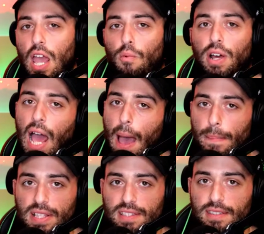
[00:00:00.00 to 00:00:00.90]
and what
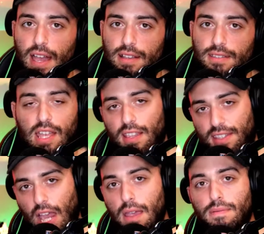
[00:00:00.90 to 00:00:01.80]
happens next. In the
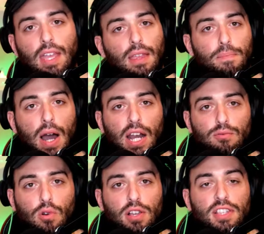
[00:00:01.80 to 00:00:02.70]
same day that Bonnie
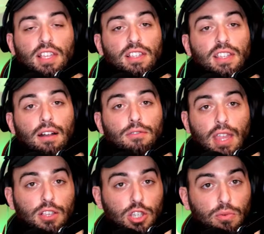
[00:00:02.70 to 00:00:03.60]
Ross has announced
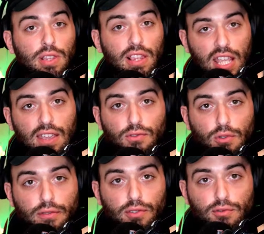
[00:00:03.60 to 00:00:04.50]
that she would leave
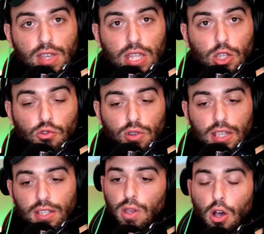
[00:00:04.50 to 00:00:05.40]
343
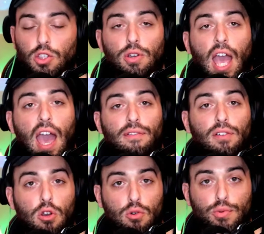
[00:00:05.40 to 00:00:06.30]
Industries, we also have
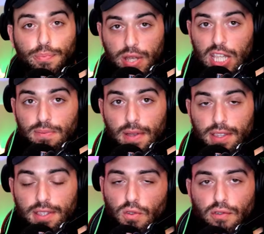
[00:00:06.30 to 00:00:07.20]
her
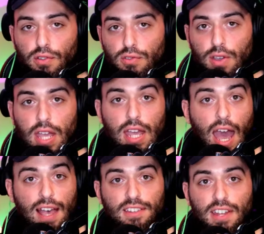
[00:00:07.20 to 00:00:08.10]
replacements. 343
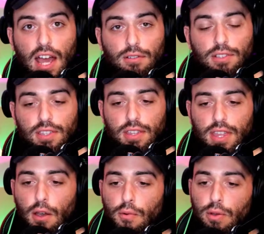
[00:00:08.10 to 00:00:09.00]
has announced
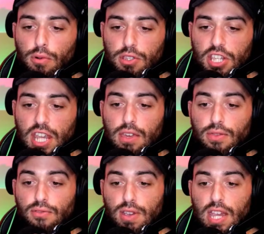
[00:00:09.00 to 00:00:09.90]
that we will see
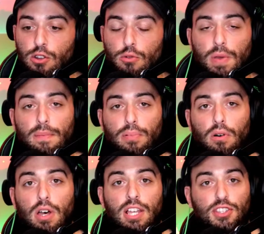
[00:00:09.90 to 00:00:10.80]
3 new
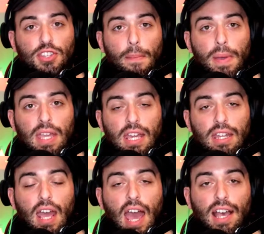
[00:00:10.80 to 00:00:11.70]
people stepping
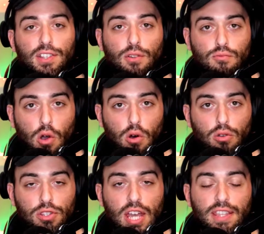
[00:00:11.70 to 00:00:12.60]
in as the
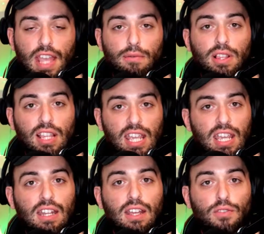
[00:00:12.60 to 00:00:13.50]
roles that would
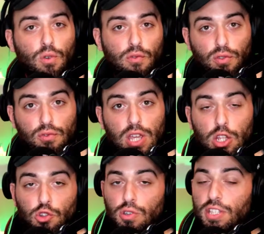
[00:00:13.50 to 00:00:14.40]
lead 343
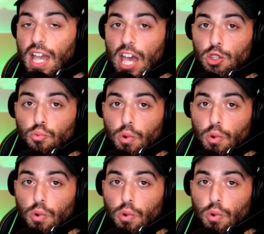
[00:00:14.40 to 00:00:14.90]
Industries as